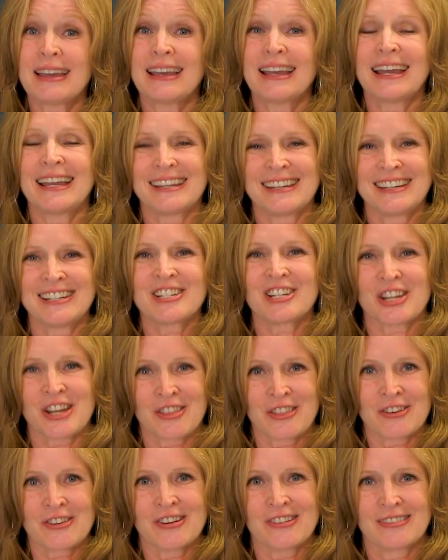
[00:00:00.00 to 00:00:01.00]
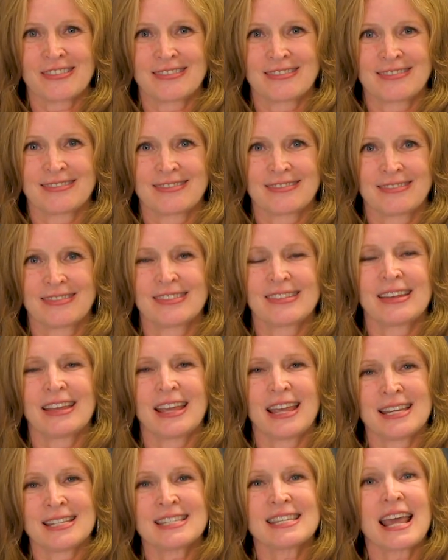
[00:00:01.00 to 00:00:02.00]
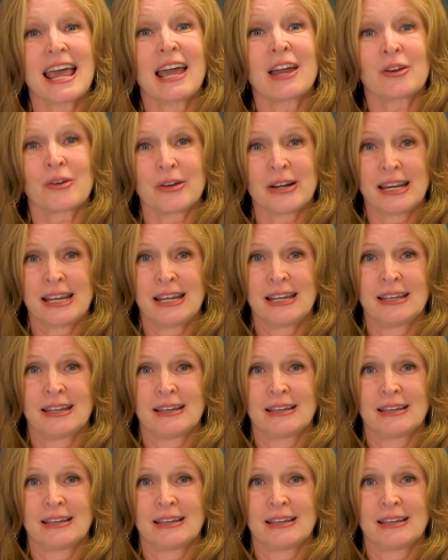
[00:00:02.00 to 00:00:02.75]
and each other. Integrity.